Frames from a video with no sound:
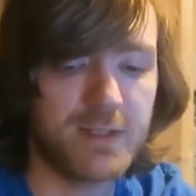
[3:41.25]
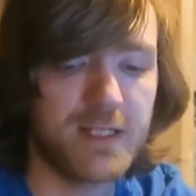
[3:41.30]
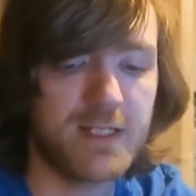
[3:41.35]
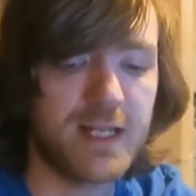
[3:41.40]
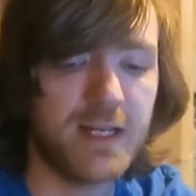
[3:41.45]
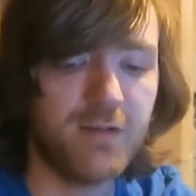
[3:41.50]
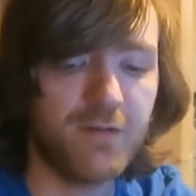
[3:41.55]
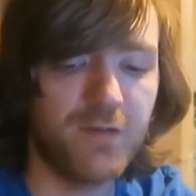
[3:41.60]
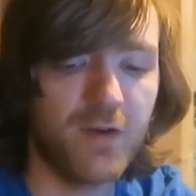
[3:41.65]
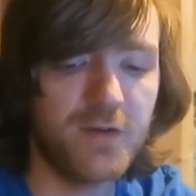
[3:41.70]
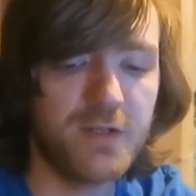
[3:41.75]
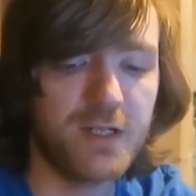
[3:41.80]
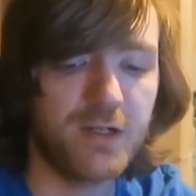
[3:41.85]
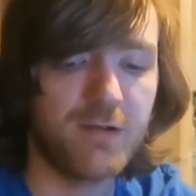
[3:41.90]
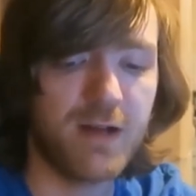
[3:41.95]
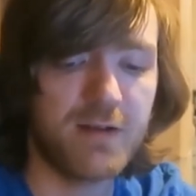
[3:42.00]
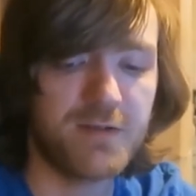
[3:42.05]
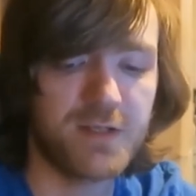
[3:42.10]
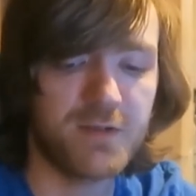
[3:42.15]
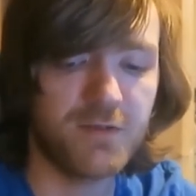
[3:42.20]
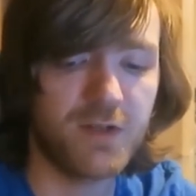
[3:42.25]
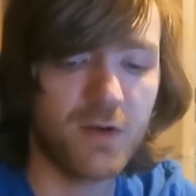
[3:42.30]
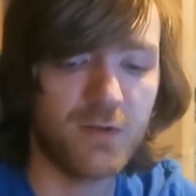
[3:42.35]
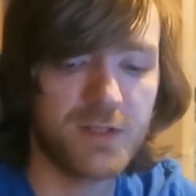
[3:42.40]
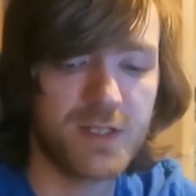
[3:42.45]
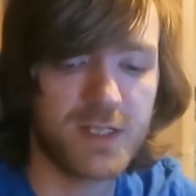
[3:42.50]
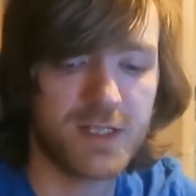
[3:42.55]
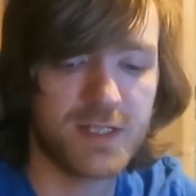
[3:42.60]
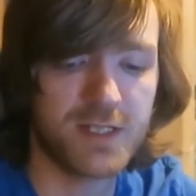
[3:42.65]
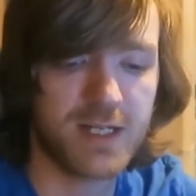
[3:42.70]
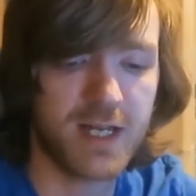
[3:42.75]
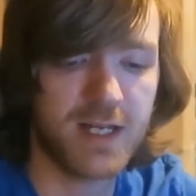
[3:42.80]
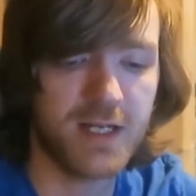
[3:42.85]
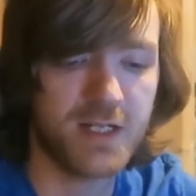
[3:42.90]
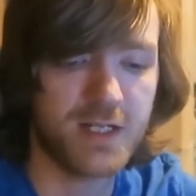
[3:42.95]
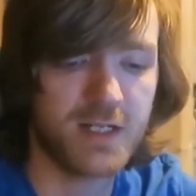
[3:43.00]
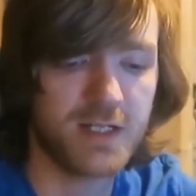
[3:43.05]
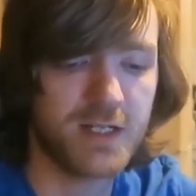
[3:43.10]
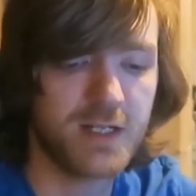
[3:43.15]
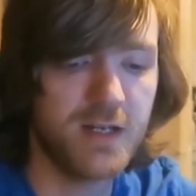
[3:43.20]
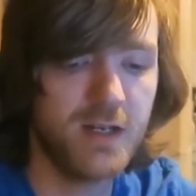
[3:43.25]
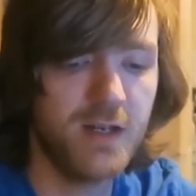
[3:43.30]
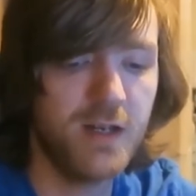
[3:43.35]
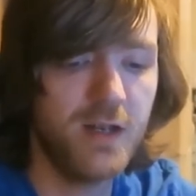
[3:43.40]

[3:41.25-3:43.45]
to take photographs of concert stages.